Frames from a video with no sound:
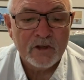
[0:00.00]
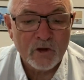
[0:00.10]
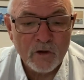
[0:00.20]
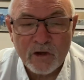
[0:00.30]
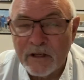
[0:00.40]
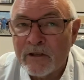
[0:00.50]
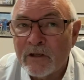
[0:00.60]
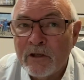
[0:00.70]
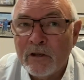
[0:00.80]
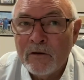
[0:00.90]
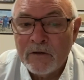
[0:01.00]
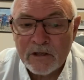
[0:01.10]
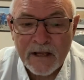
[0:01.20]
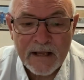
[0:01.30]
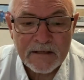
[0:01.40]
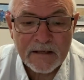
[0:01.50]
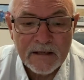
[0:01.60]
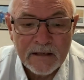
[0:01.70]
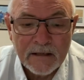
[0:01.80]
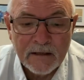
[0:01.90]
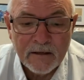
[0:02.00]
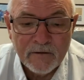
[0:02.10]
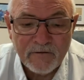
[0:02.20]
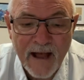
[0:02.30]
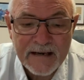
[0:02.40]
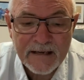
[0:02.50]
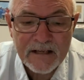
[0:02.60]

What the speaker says: Search Institute says, "Findings